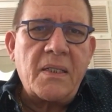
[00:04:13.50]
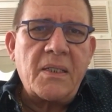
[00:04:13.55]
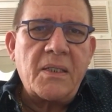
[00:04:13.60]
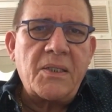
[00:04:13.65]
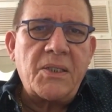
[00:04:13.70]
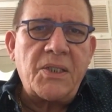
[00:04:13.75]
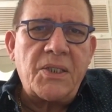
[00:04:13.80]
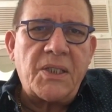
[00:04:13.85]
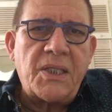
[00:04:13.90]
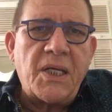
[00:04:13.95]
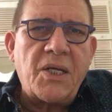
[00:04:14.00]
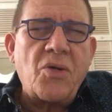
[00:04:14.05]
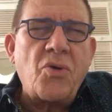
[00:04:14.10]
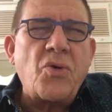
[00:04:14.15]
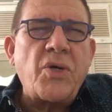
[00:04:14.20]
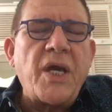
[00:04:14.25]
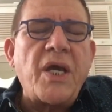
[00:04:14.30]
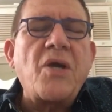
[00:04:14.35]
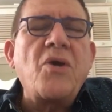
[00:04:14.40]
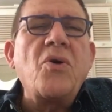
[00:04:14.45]
she said,
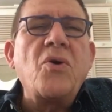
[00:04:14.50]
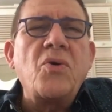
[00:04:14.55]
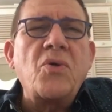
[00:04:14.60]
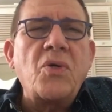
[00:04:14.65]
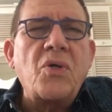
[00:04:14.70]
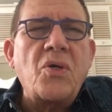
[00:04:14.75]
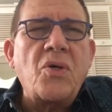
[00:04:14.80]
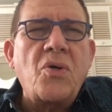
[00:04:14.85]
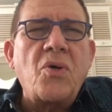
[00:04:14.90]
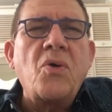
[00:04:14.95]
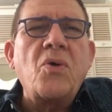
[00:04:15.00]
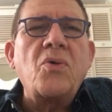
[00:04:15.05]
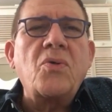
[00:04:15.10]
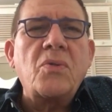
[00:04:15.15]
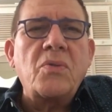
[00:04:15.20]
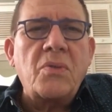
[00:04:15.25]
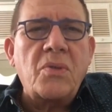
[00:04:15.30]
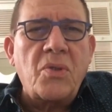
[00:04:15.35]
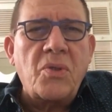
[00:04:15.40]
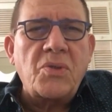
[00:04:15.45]
"Okay, go
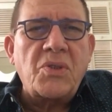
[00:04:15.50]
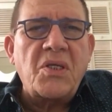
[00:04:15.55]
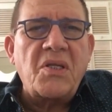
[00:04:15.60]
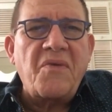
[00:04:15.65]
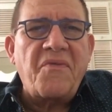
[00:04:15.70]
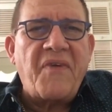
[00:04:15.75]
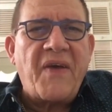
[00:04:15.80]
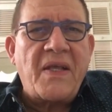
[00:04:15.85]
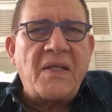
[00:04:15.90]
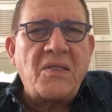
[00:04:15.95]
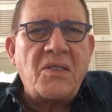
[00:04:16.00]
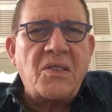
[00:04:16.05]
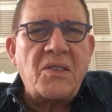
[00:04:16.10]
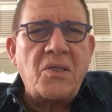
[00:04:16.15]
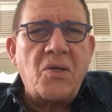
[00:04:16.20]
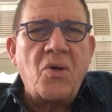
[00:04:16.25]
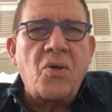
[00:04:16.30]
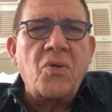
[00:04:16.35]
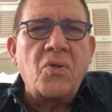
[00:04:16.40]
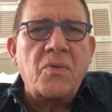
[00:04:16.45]
to the fence,
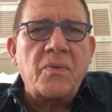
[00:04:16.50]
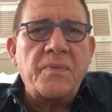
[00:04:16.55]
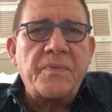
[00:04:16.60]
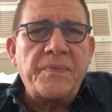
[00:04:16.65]
go."